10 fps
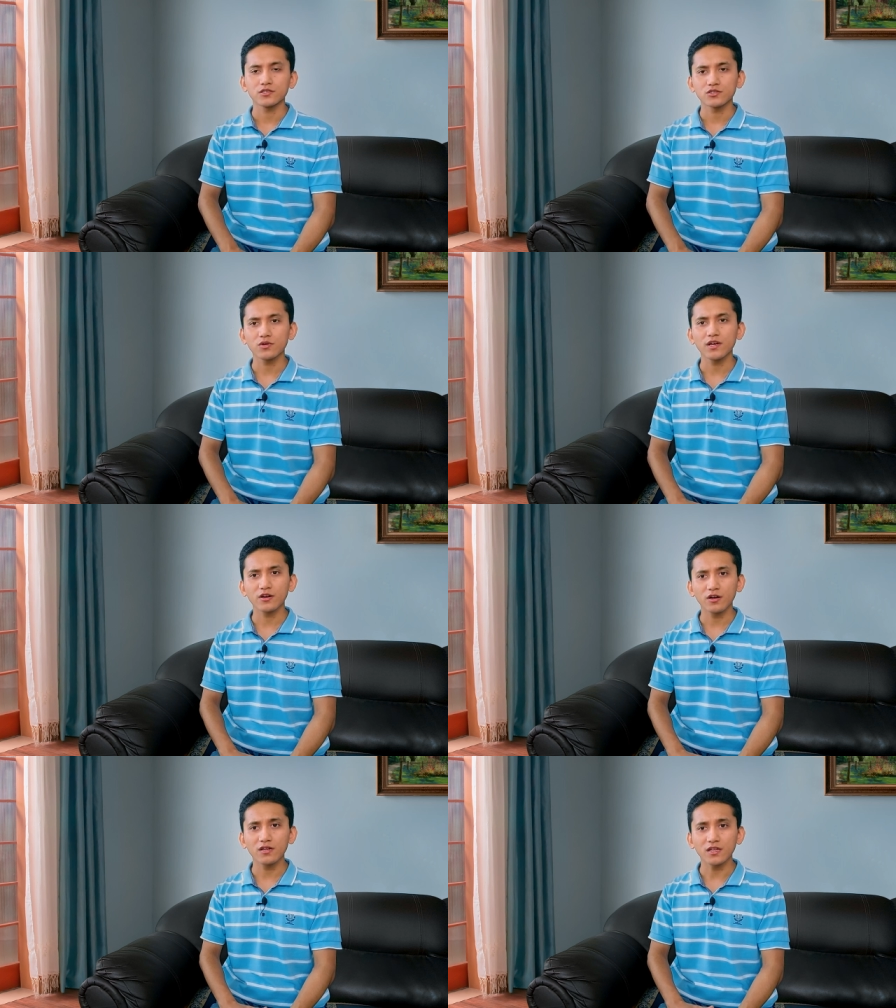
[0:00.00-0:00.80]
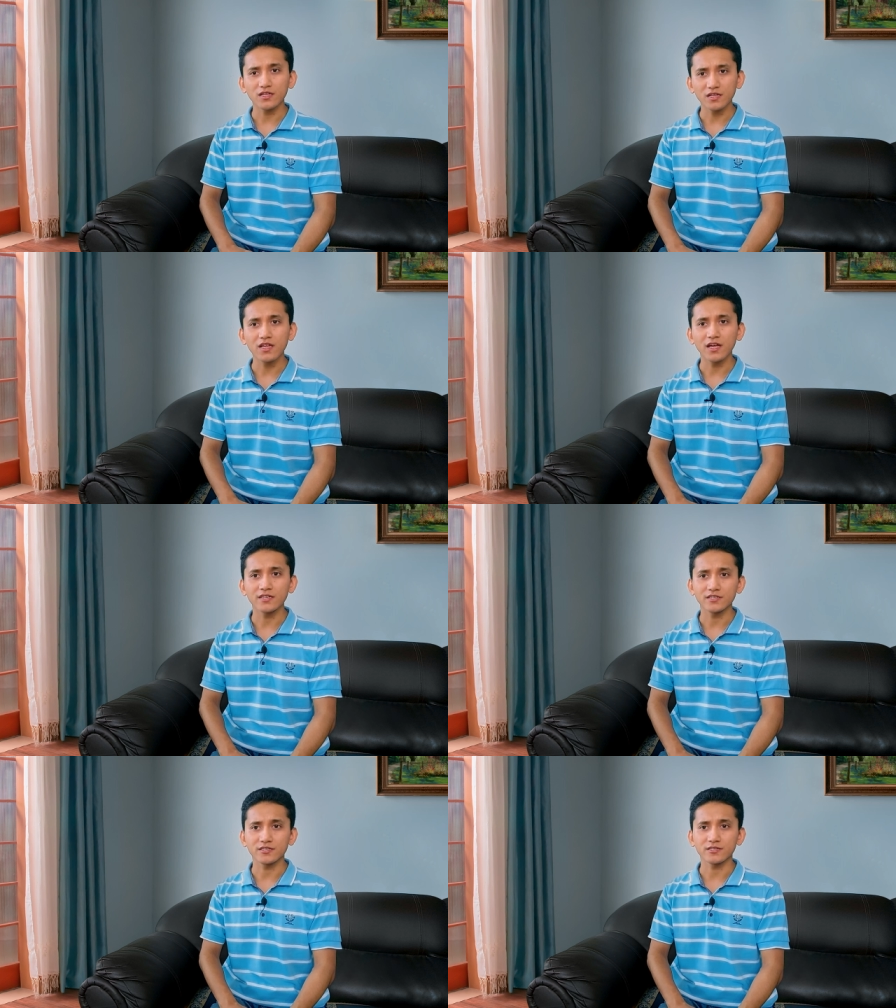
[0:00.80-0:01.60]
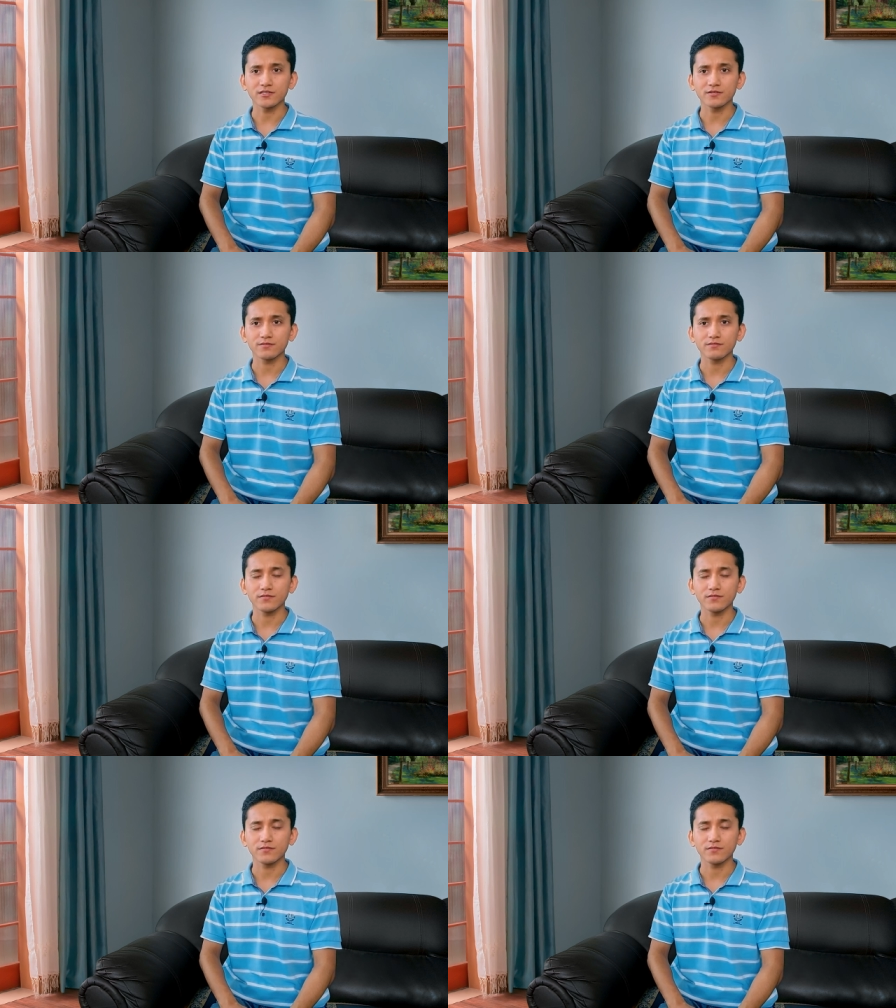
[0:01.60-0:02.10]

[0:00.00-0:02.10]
So I got a little anxious